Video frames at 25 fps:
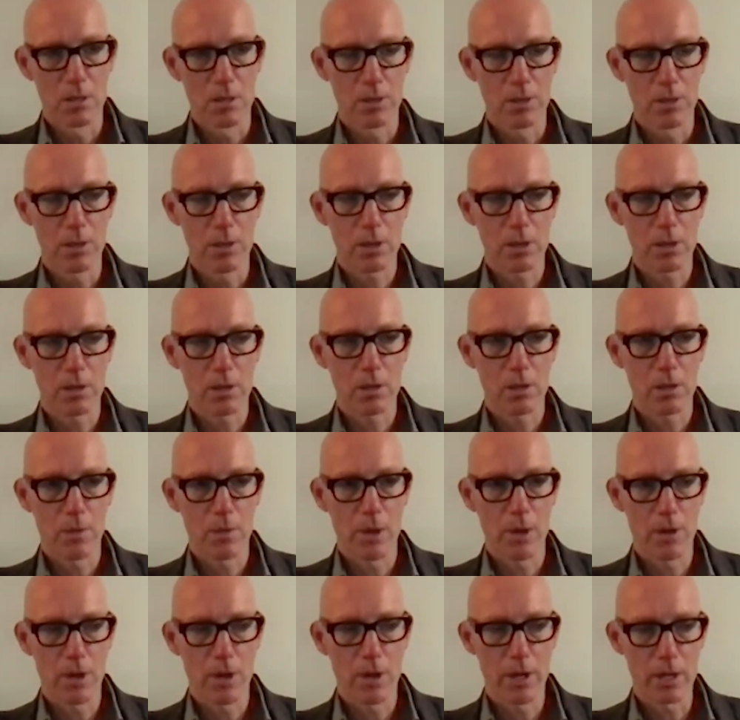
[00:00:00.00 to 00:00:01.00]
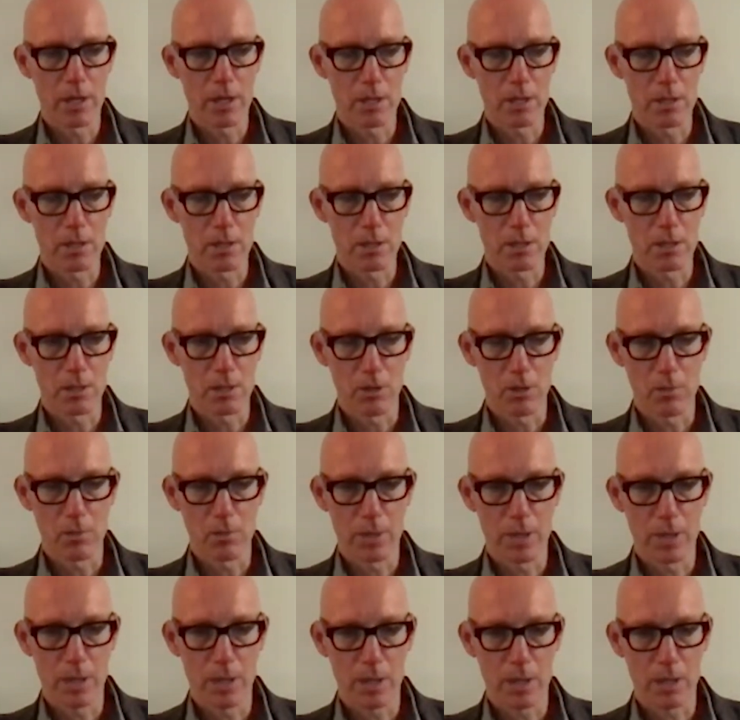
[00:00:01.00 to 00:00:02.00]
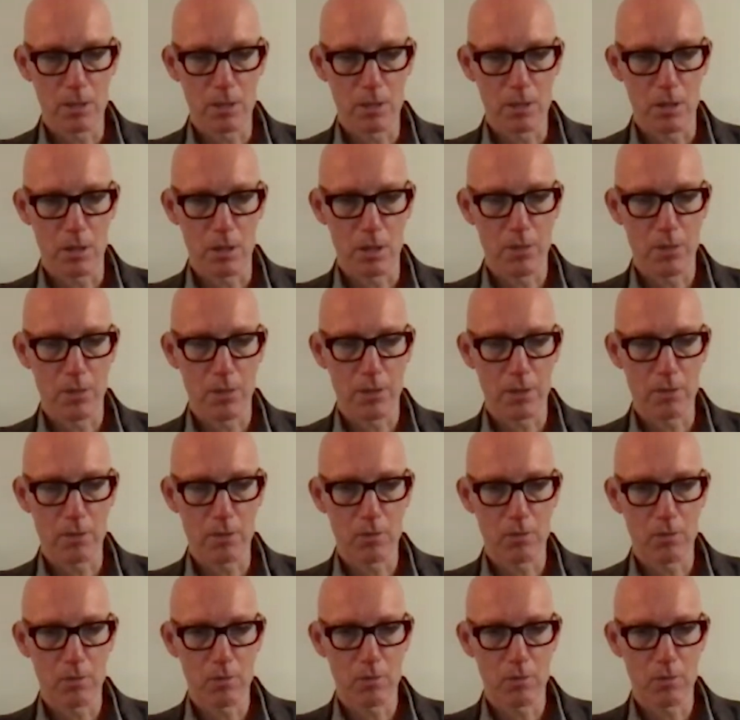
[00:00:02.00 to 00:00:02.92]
The Americans and Europeans are, I think,